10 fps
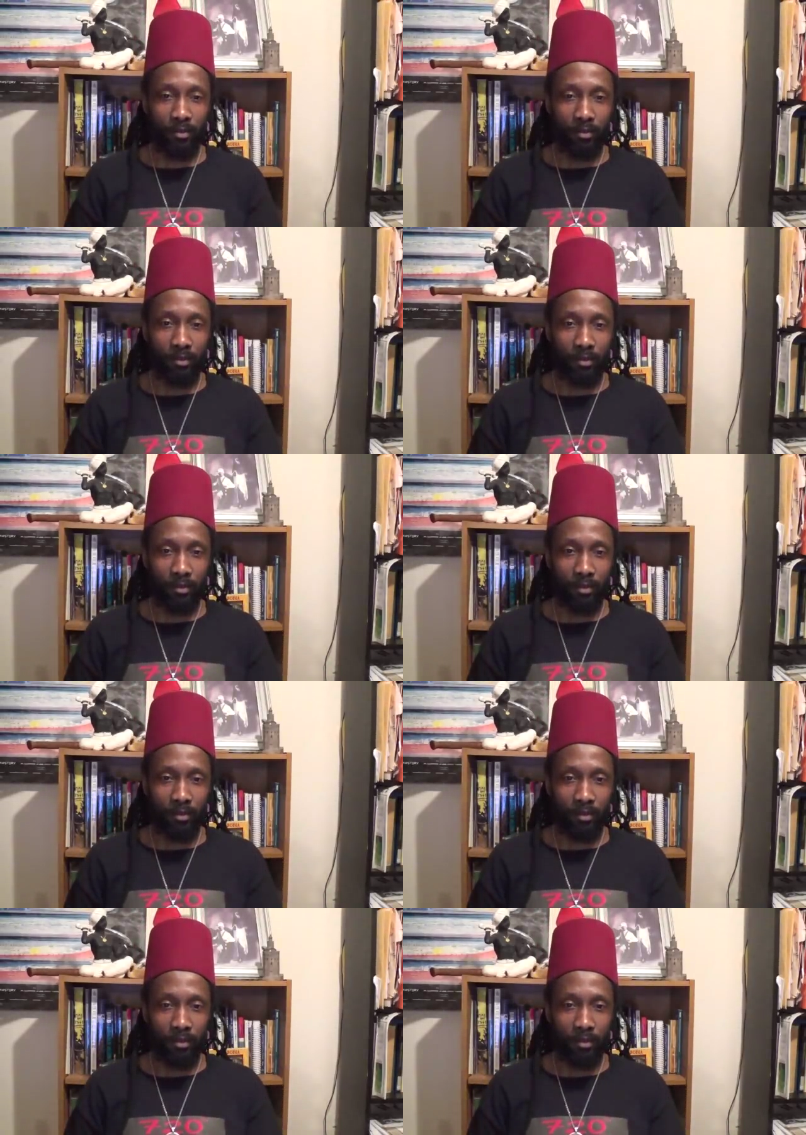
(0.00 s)

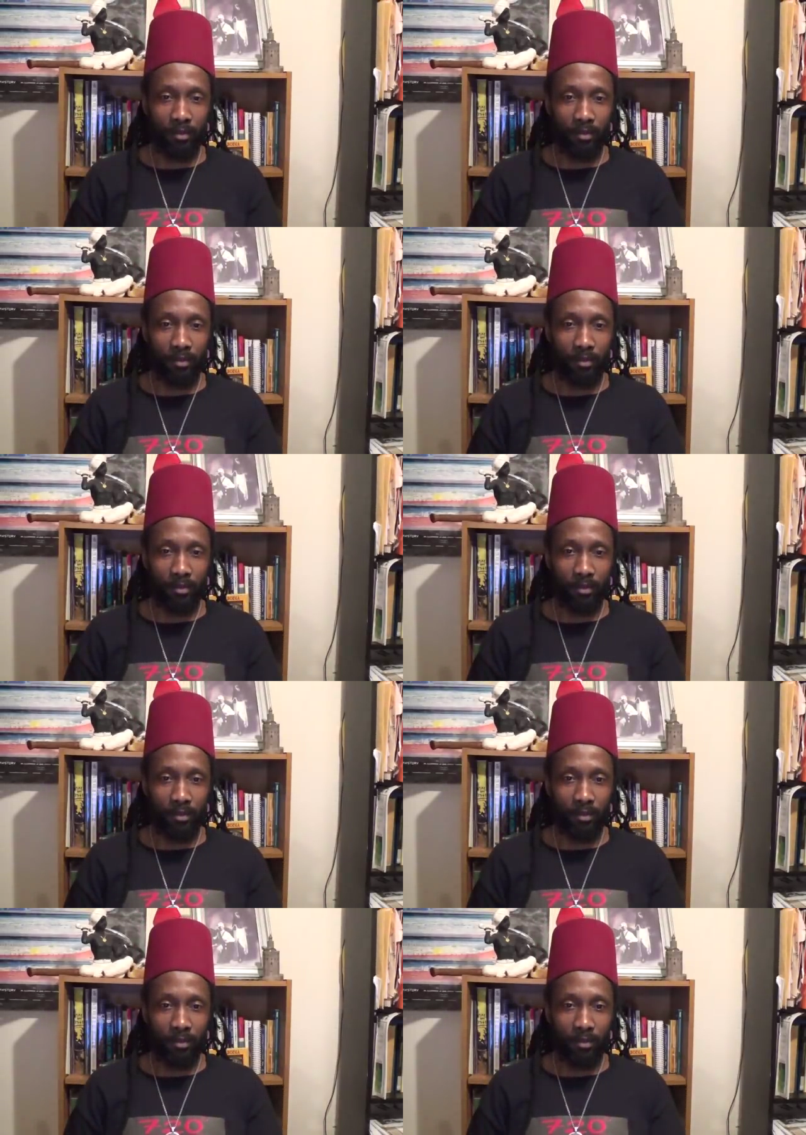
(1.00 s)

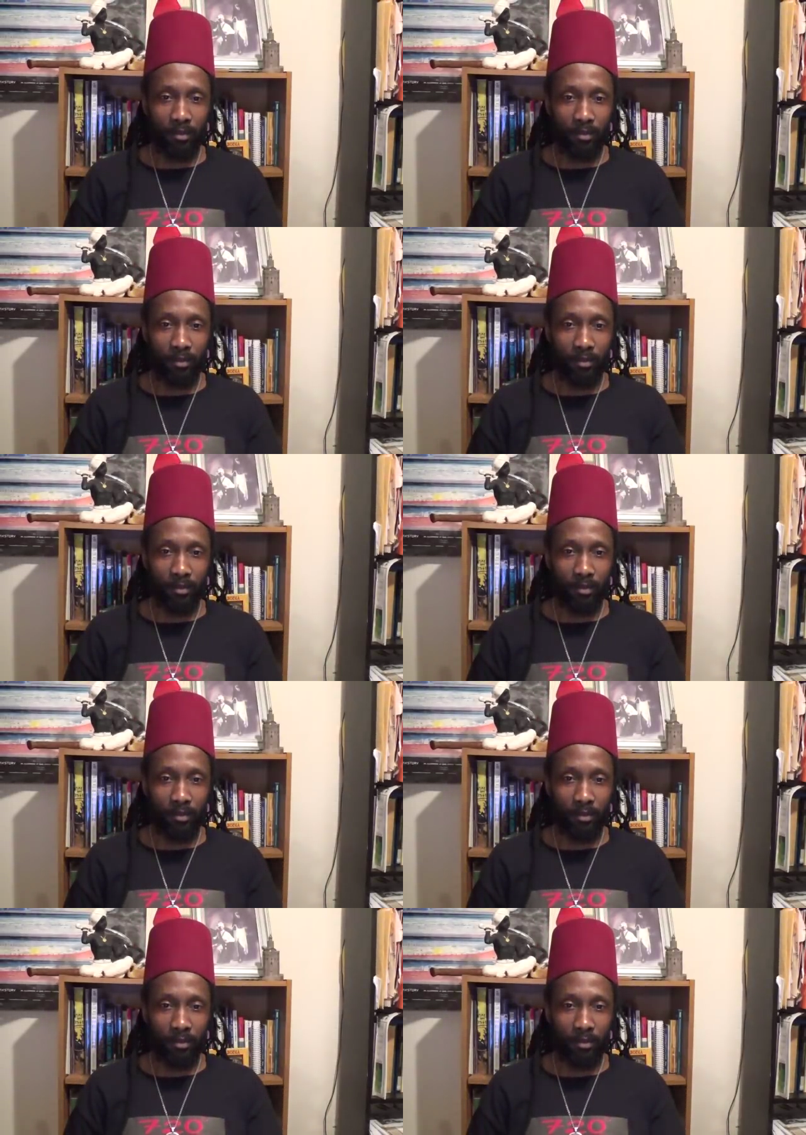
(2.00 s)
[no speech]